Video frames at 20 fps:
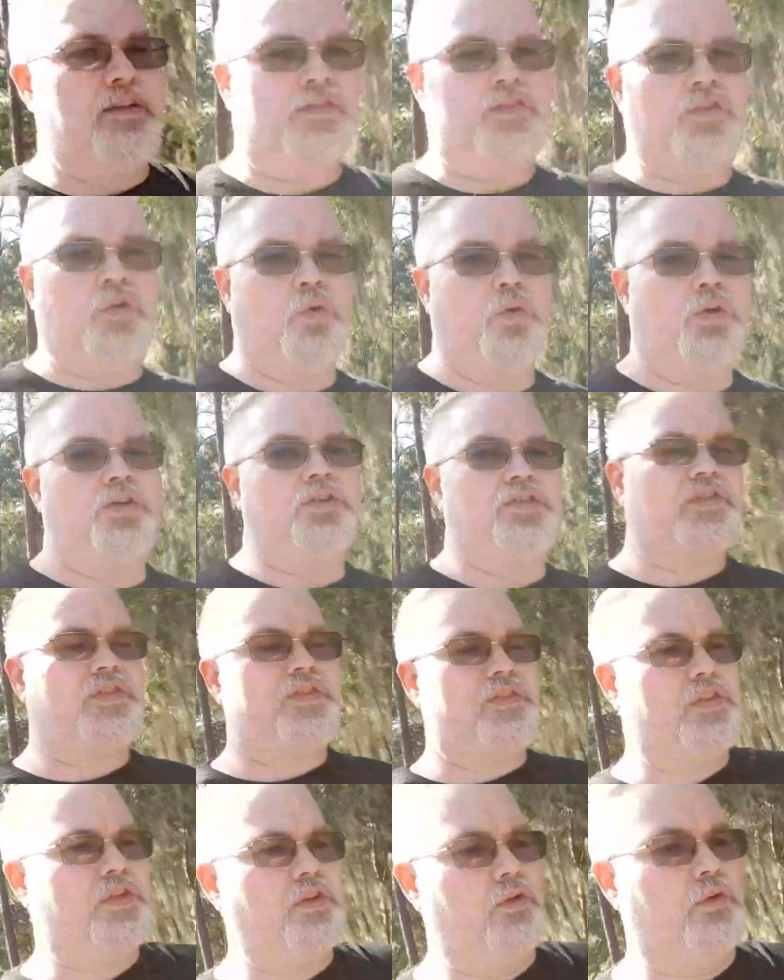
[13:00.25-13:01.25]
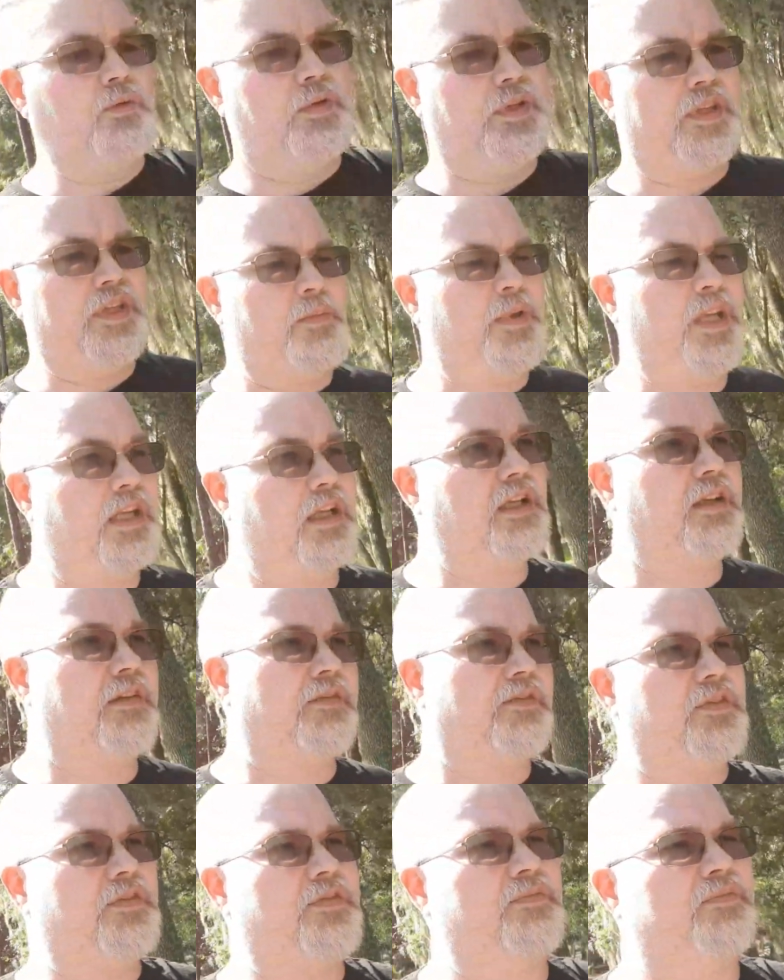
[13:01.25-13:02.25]
towards, you know, in the middle
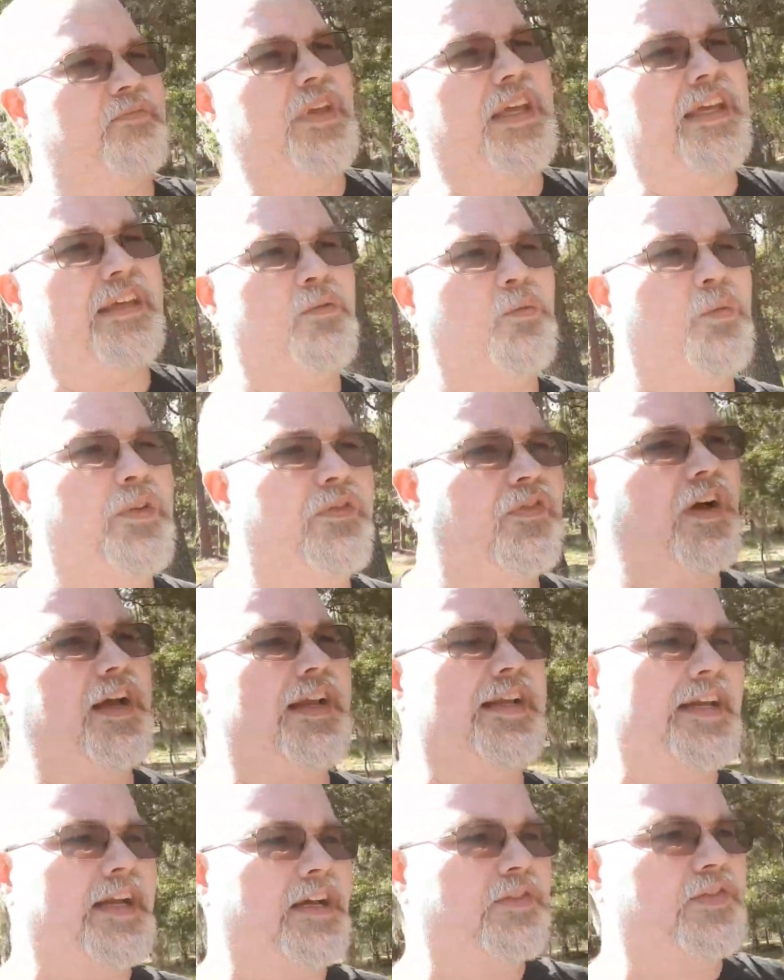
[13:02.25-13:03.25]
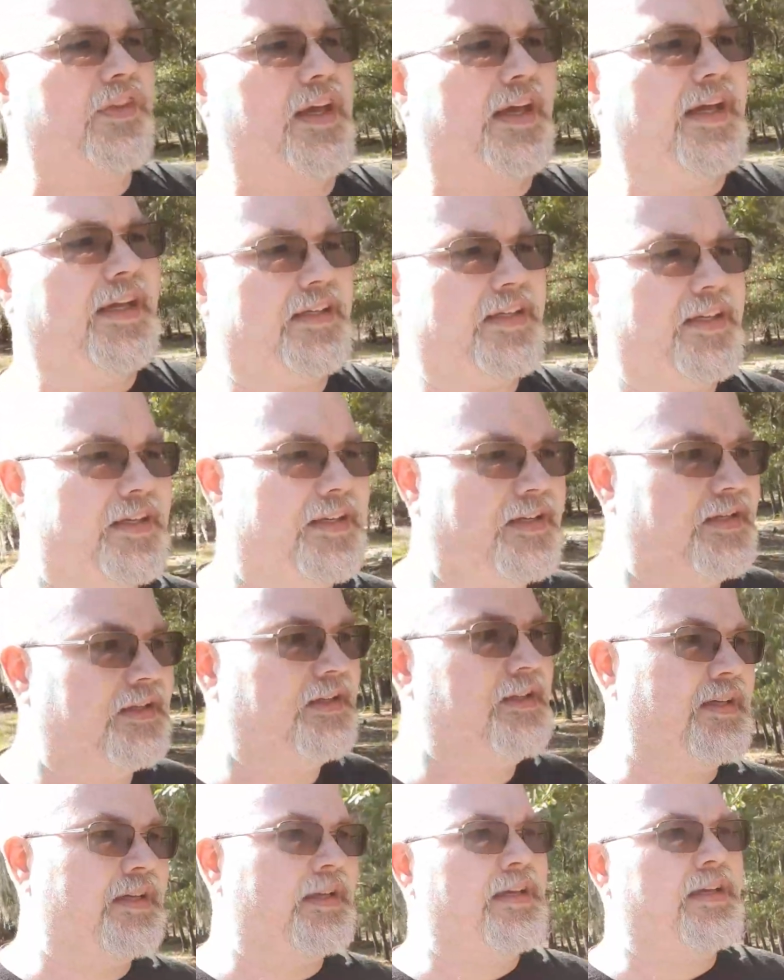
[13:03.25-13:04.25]
of it, we find out that
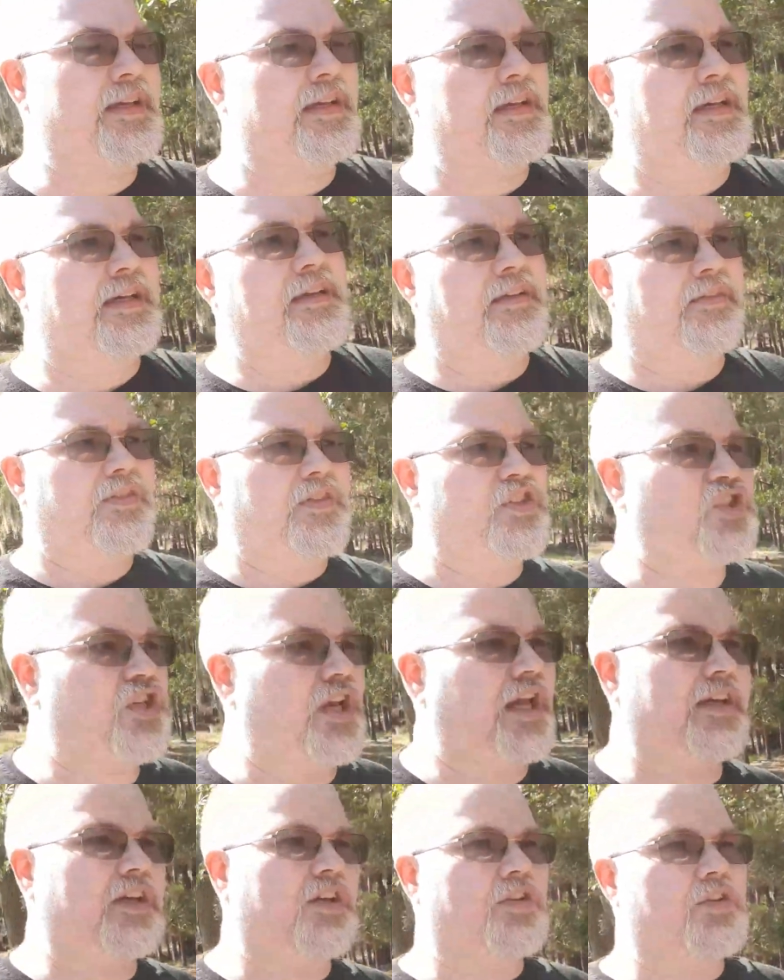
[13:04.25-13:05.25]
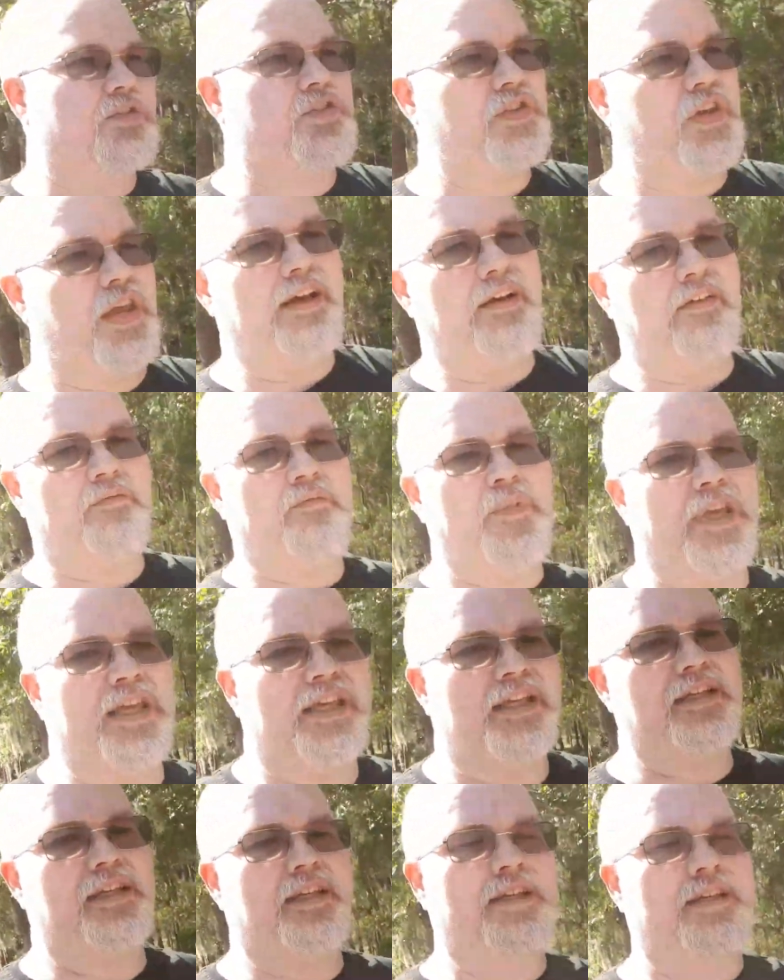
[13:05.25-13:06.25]
the shadows have
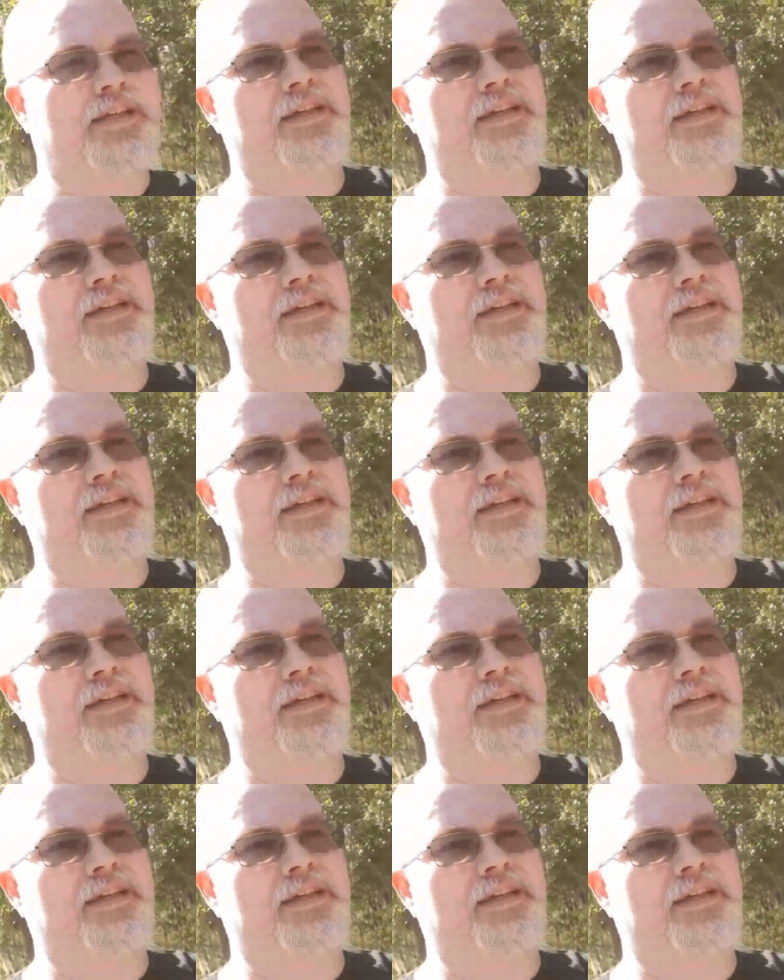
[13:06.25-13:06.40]
been